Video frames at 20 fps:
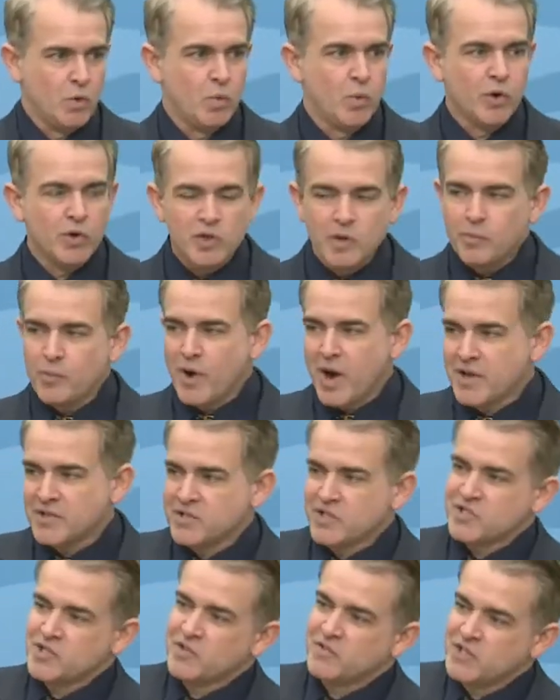We're in the
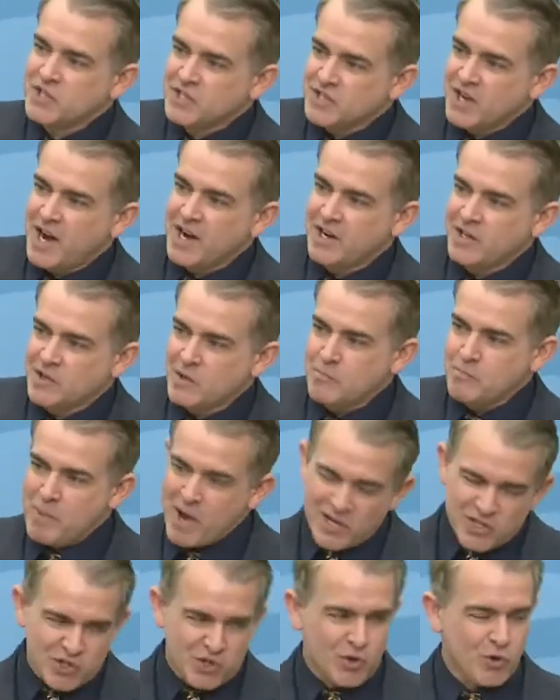process of designing the
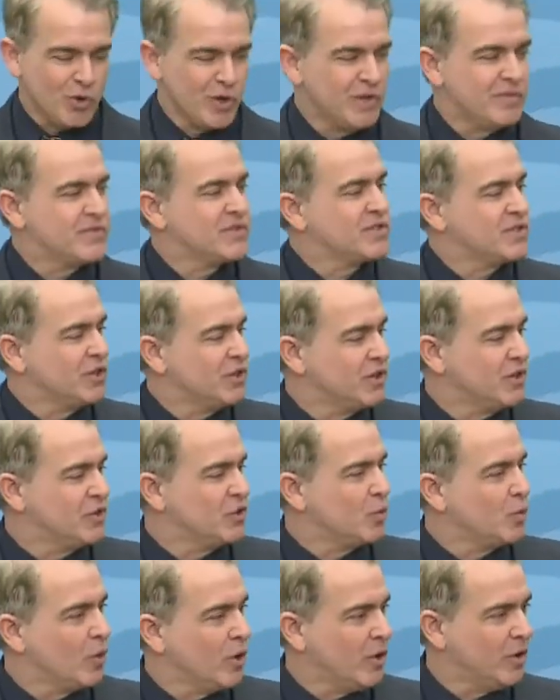best gorilla facility
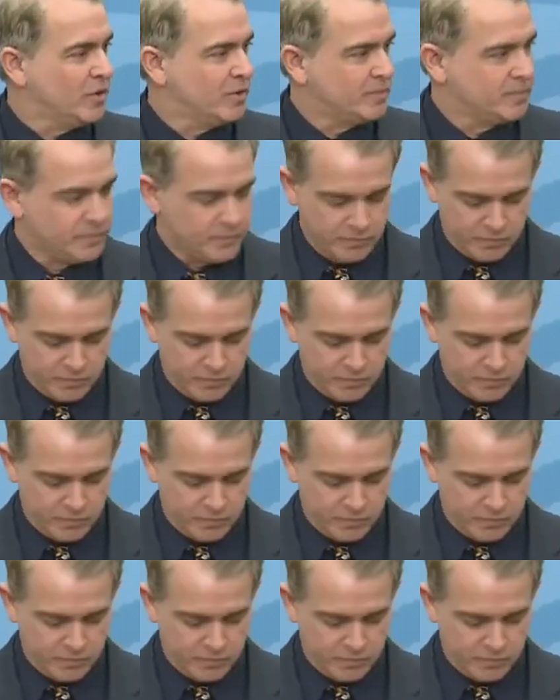in the world.